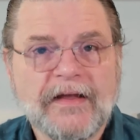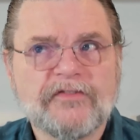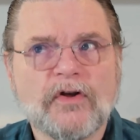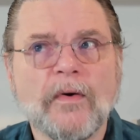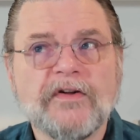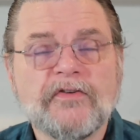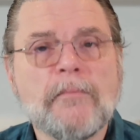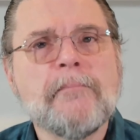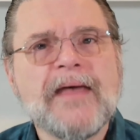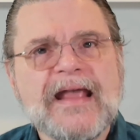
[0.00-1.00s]
It's going to
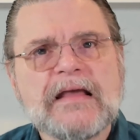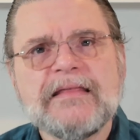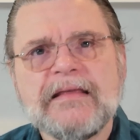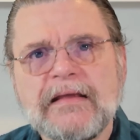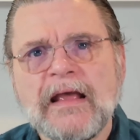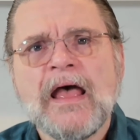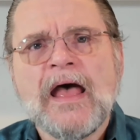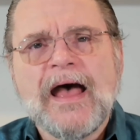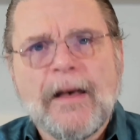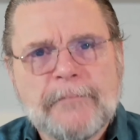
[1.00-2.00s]
make the
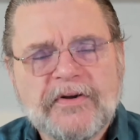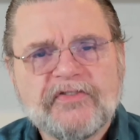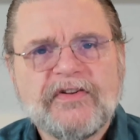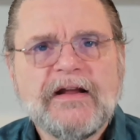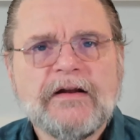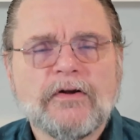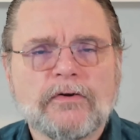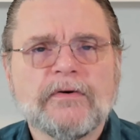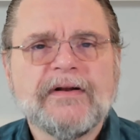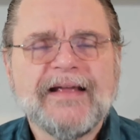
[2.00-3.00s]
machine
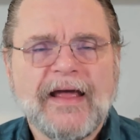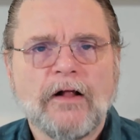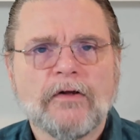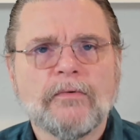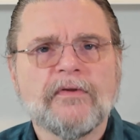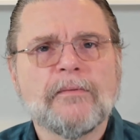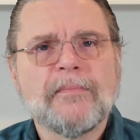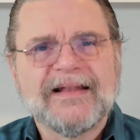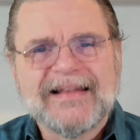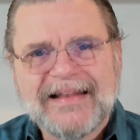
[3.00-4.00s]
learning
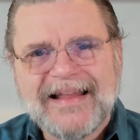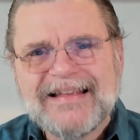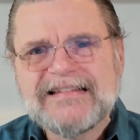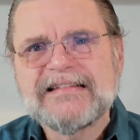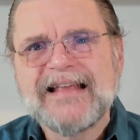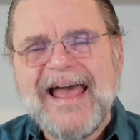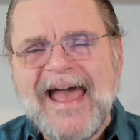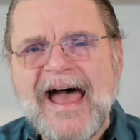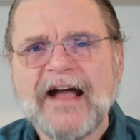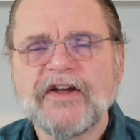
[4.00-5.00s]
algorithm less
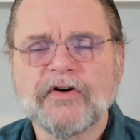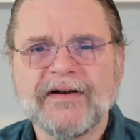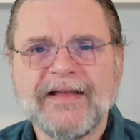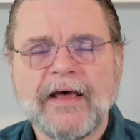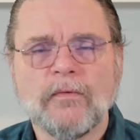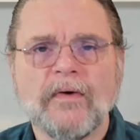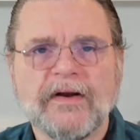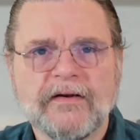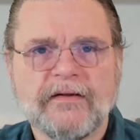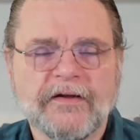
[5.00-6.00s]
accurate at what
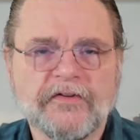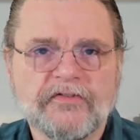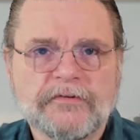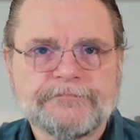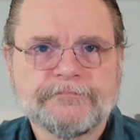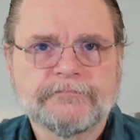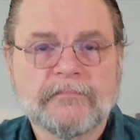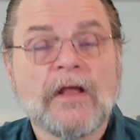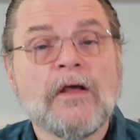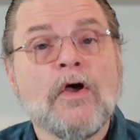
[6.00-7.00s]
it does.
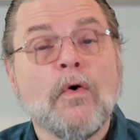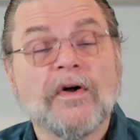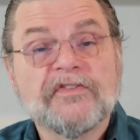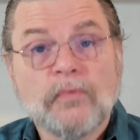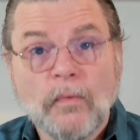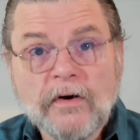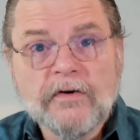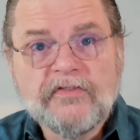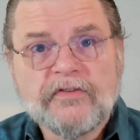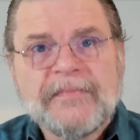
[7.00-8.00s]
What's
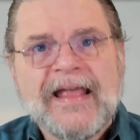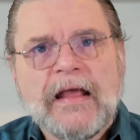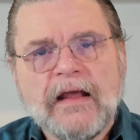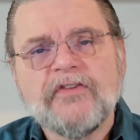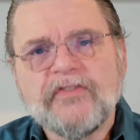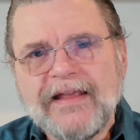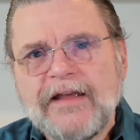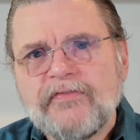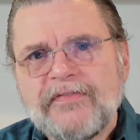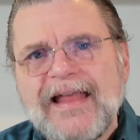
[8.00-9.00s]
worse is
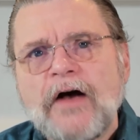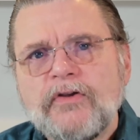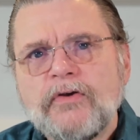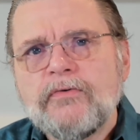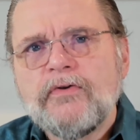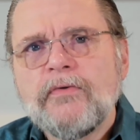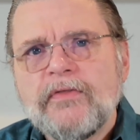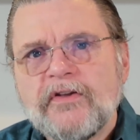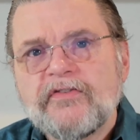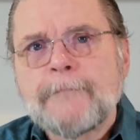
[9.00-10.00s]
if now you do
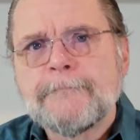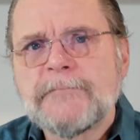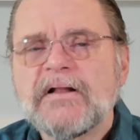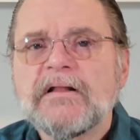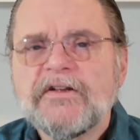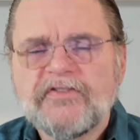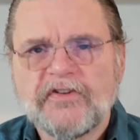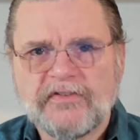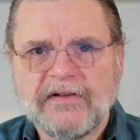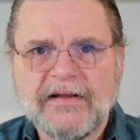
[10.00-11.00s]
this
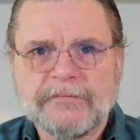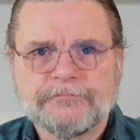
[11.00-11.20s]
maliciously.